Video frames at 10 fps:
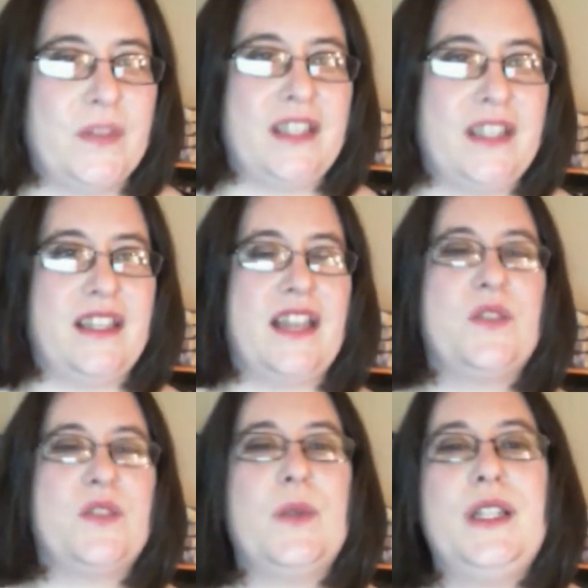It's
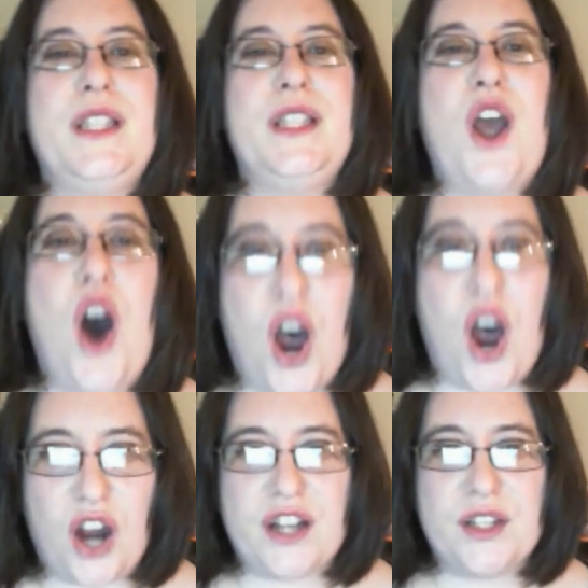really
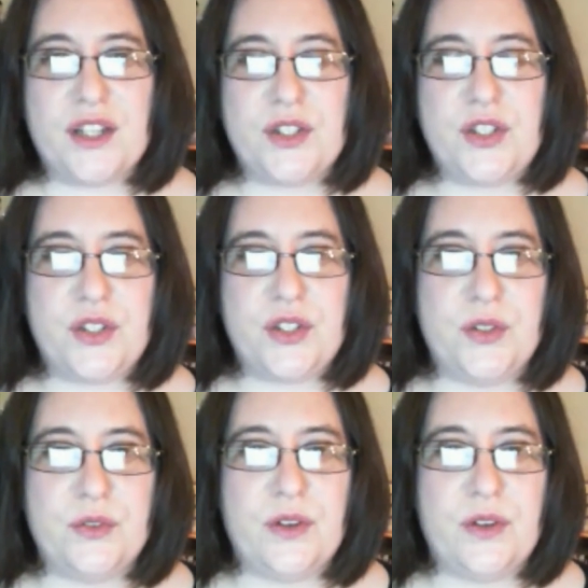hard to